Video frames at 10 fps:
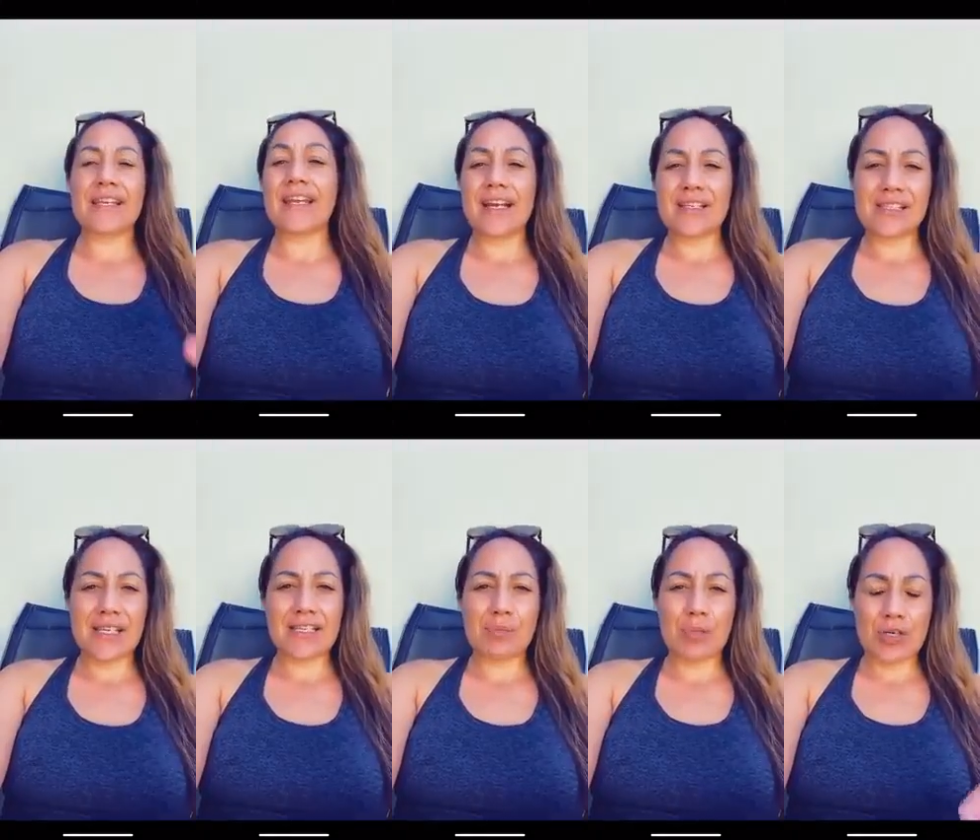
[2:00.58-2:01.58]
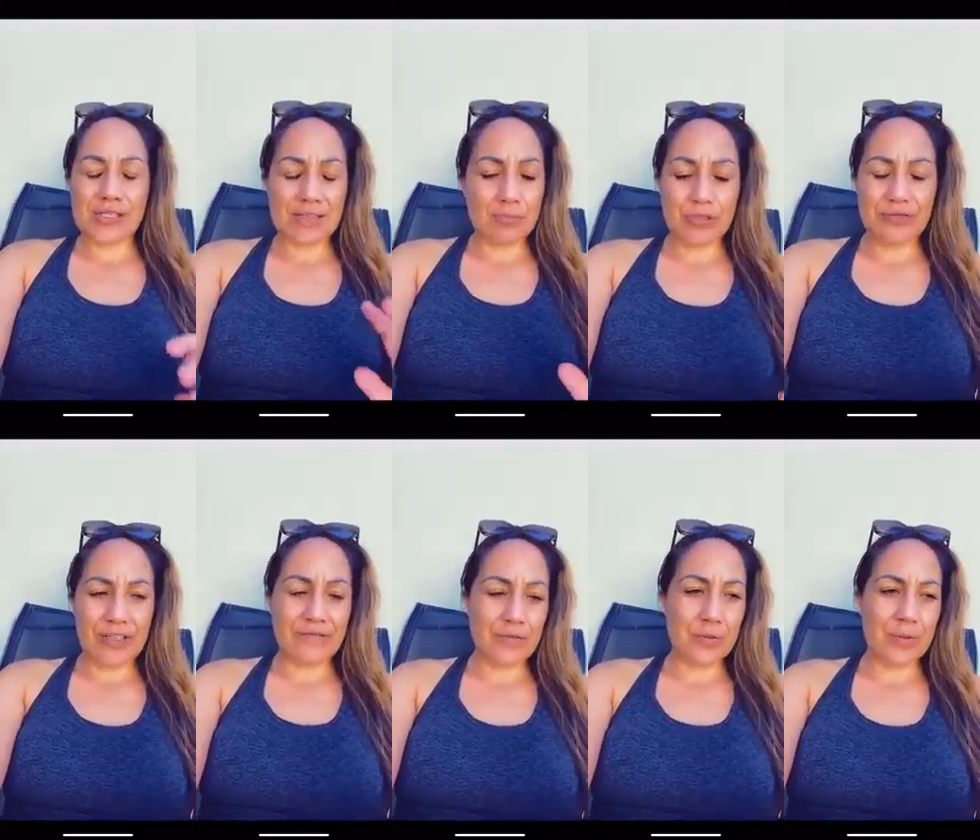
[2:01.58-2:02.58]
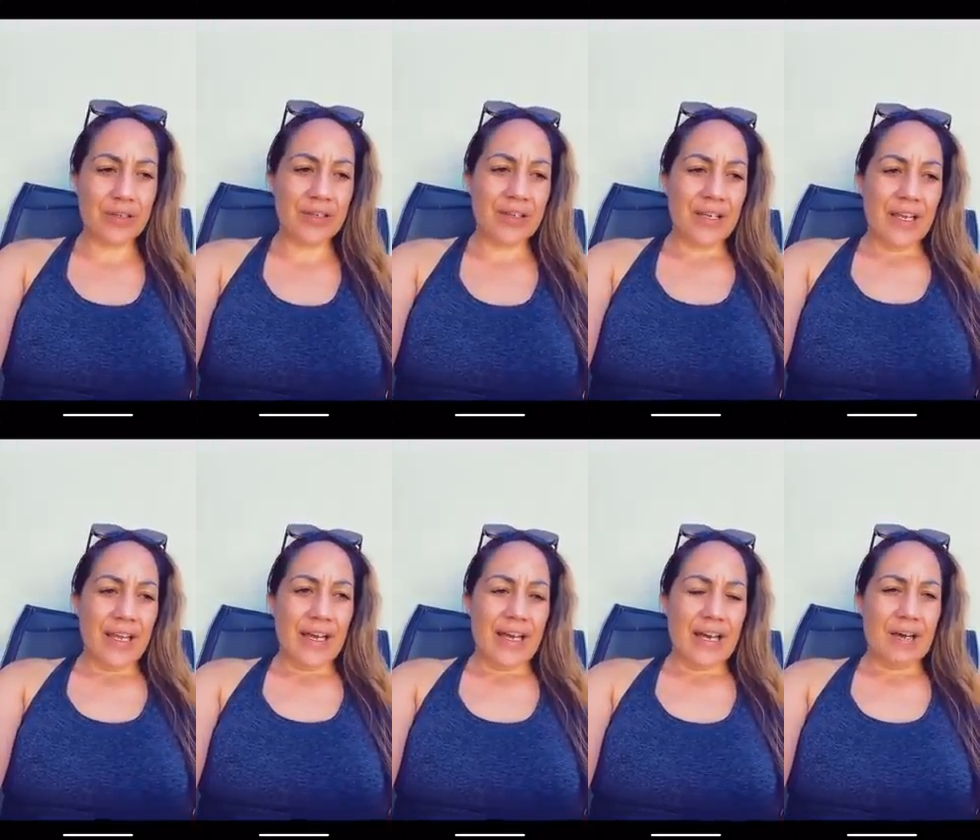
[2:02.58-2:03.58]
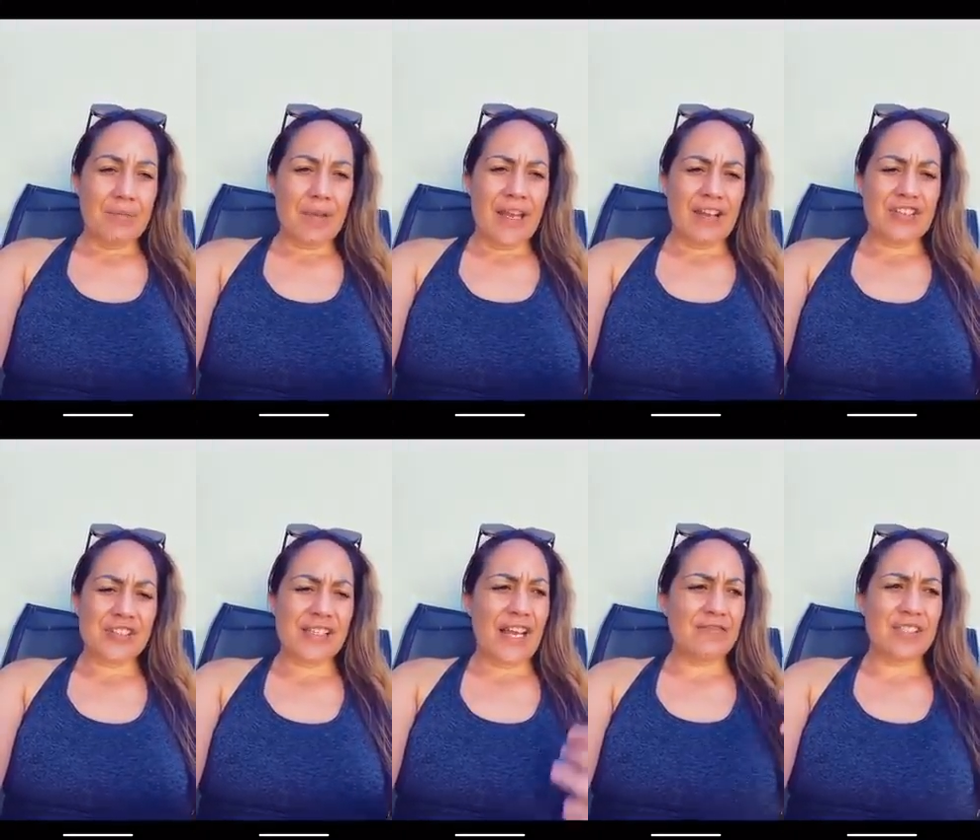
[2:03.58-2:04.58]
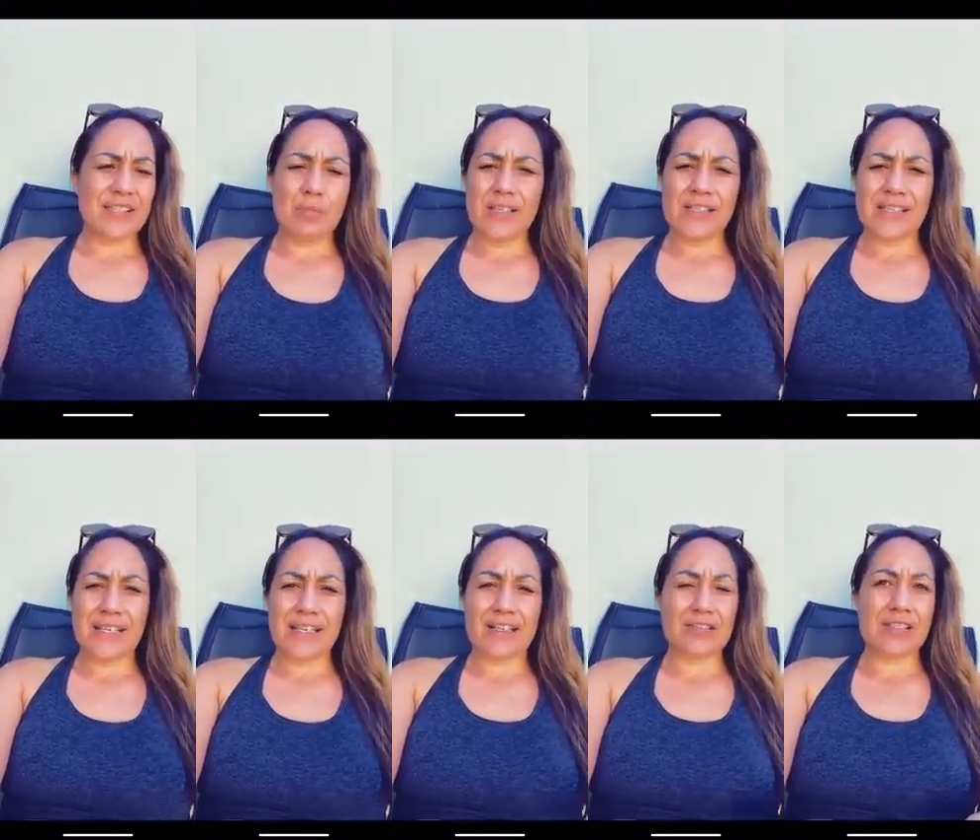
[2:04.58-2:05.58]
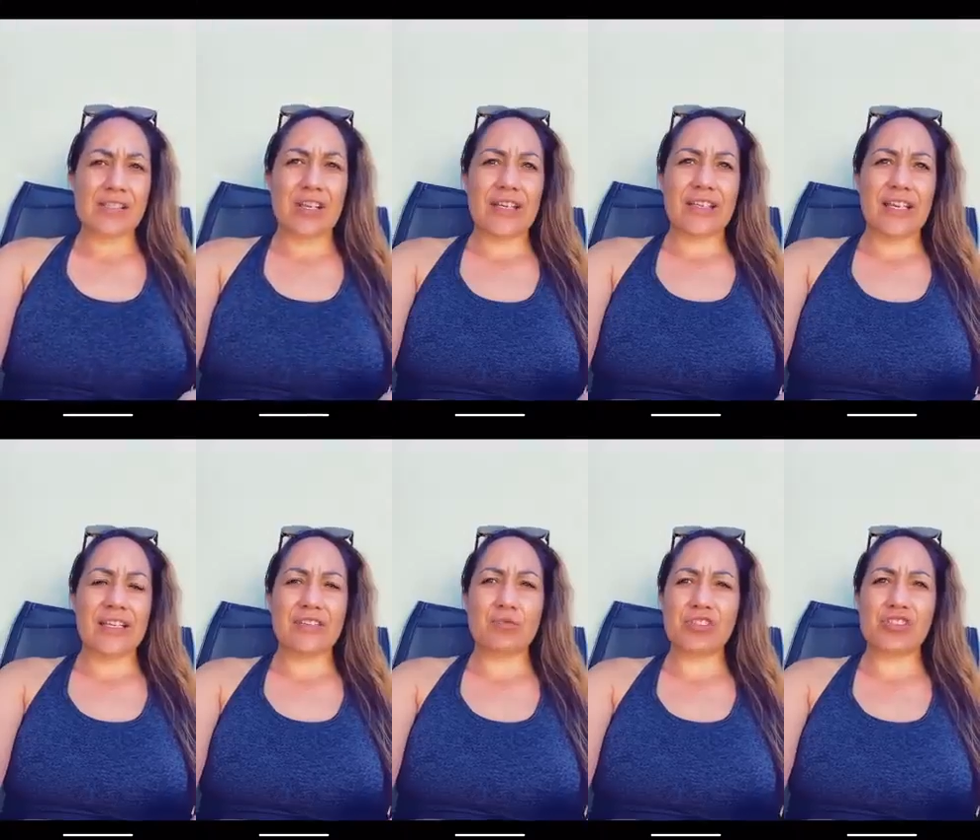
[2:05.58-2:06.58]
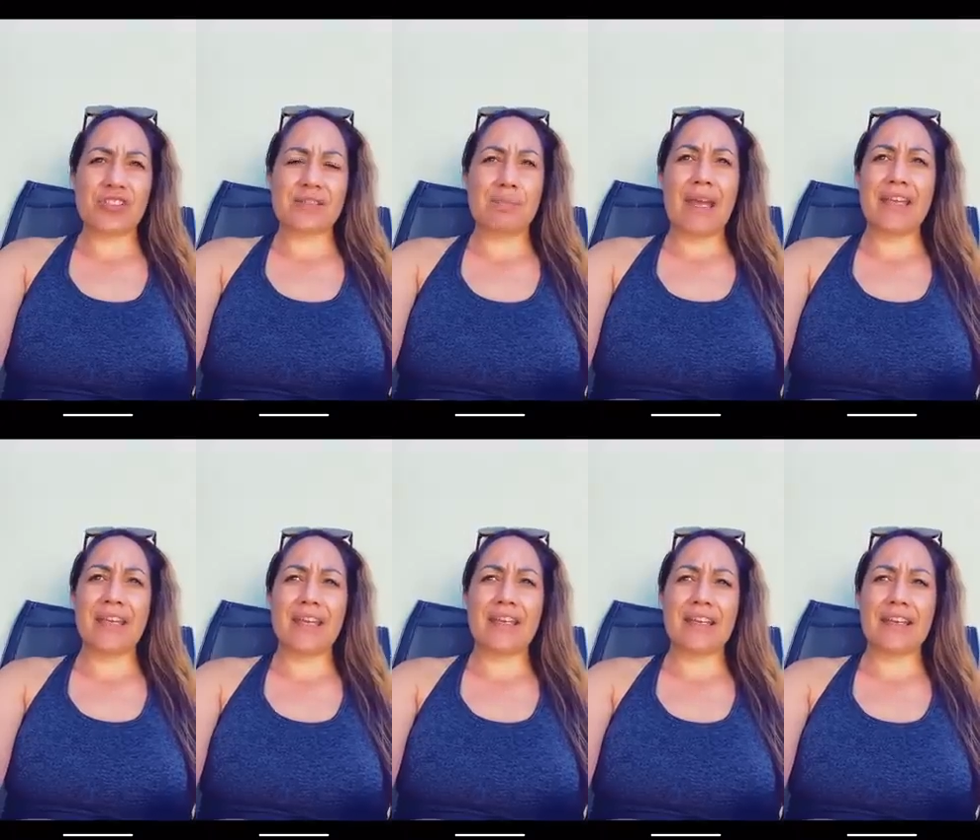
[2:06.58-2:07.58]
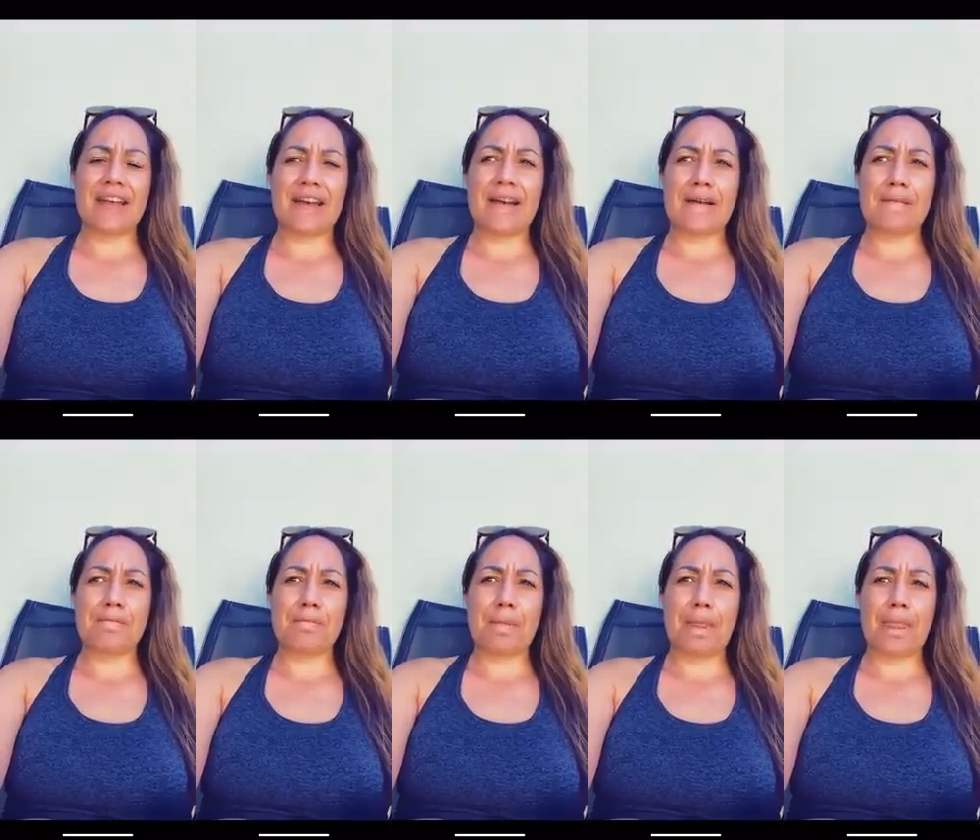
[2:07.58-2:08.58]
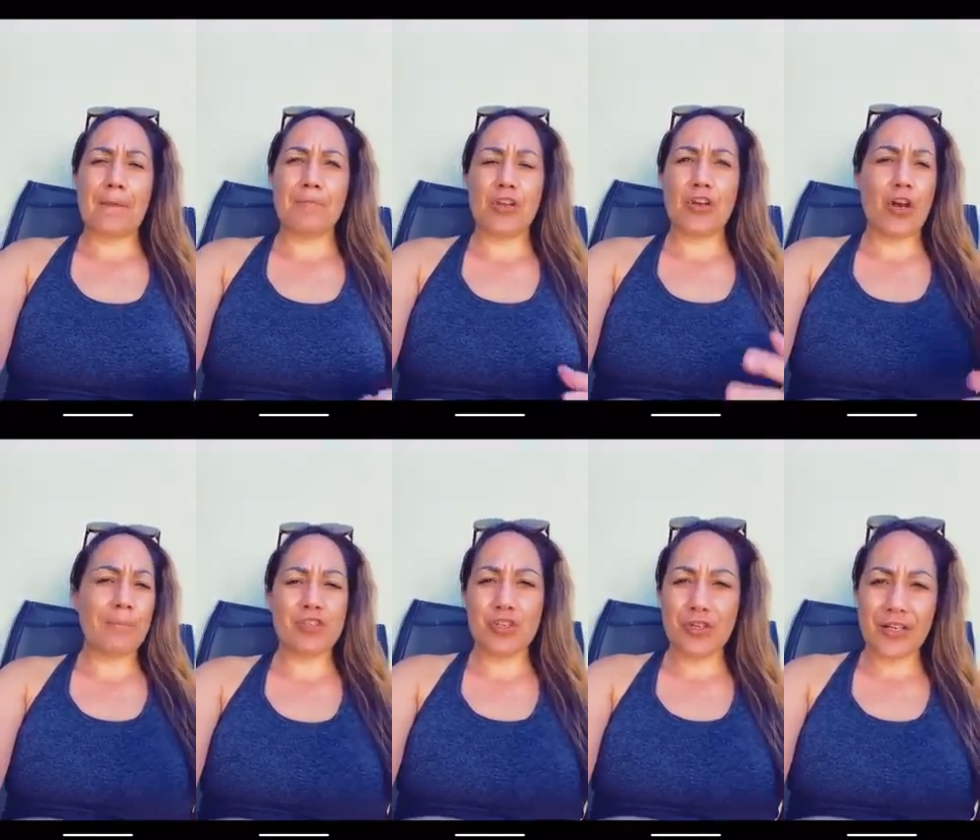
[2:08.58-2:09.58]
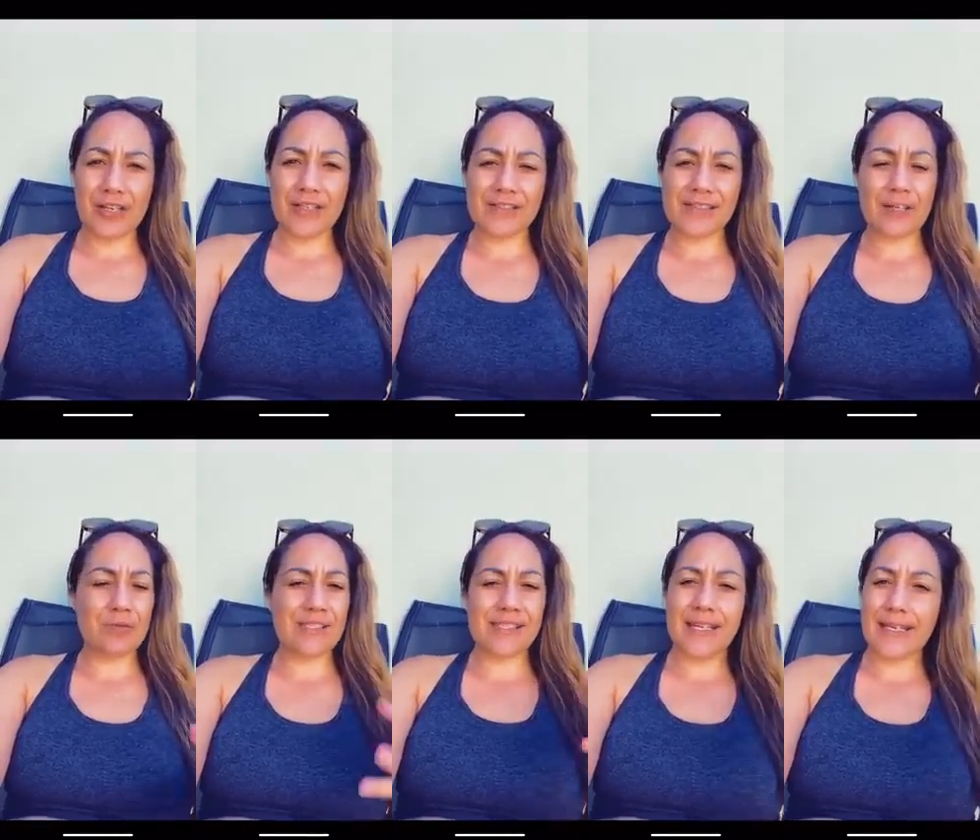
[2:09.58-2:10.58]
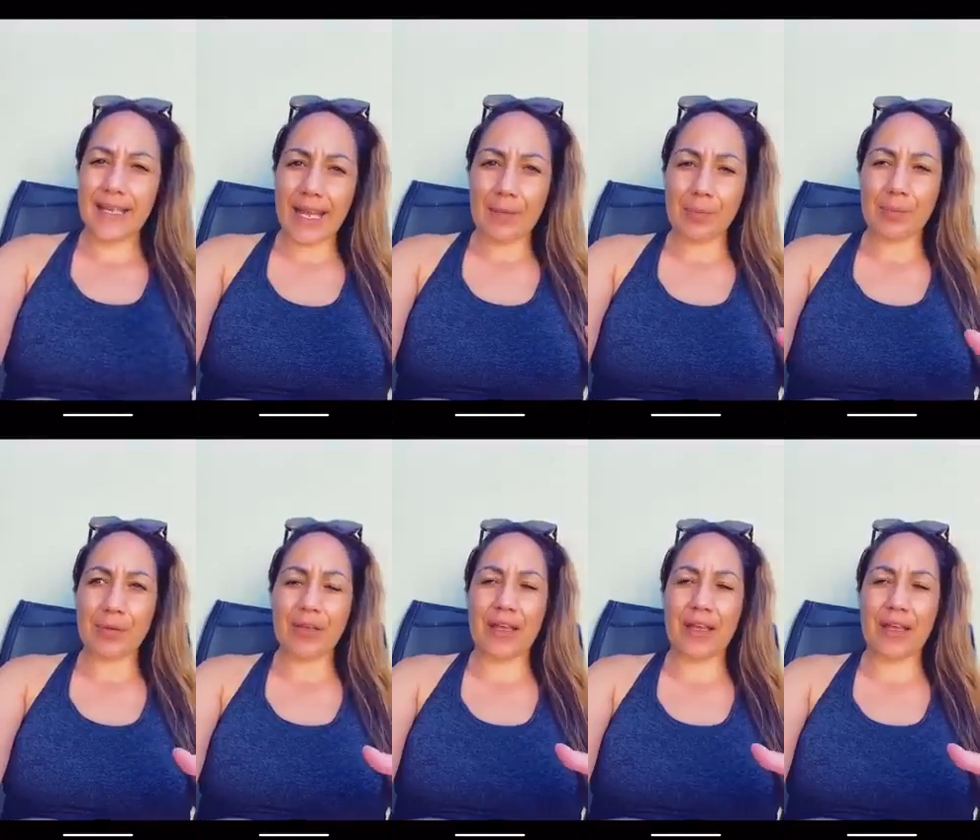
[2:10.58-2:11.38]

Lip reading: thinking outside the box and moving forward. And I just loved his mindset. It's like he was just making, you know, opportunities. He would see a gap